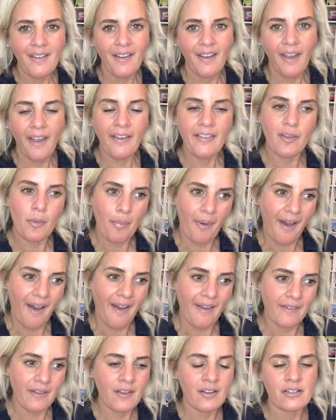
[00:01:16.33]
in your
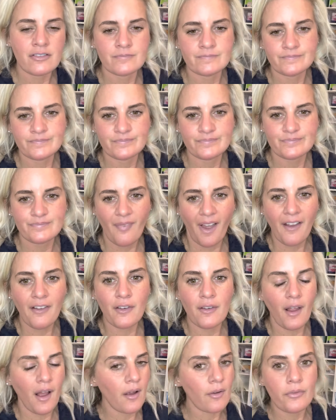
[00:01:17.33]
bag.
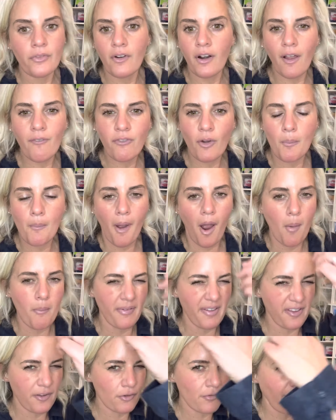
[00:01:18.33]
And the glove
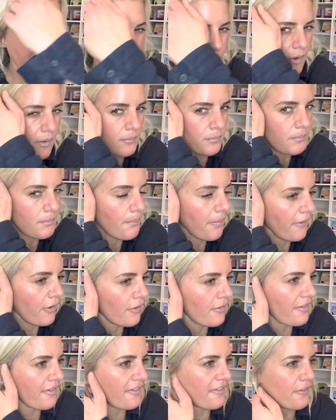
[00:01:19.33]
compartment's a great one
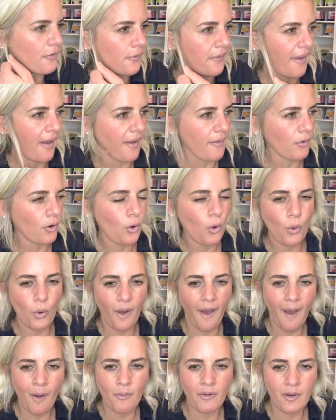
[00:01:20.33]
because you get caught
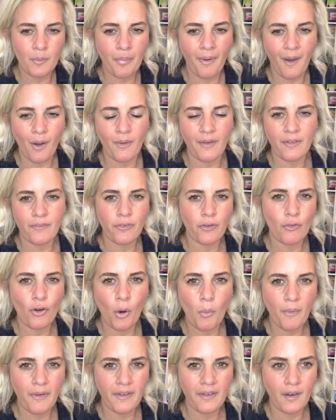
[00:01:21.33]
out and about. And if you've
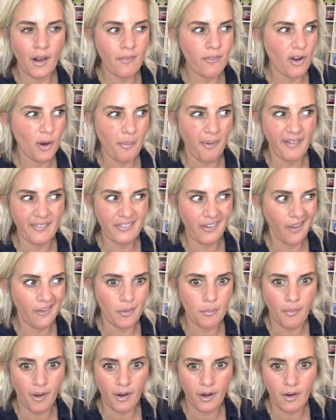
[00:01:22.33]
got one in, I've got about 10
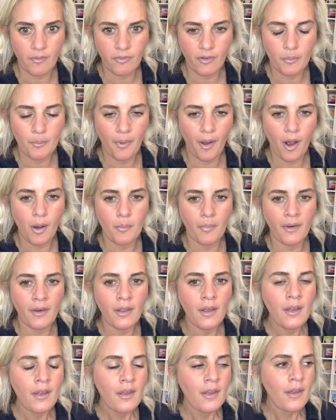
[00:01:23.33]
in my glove compartment.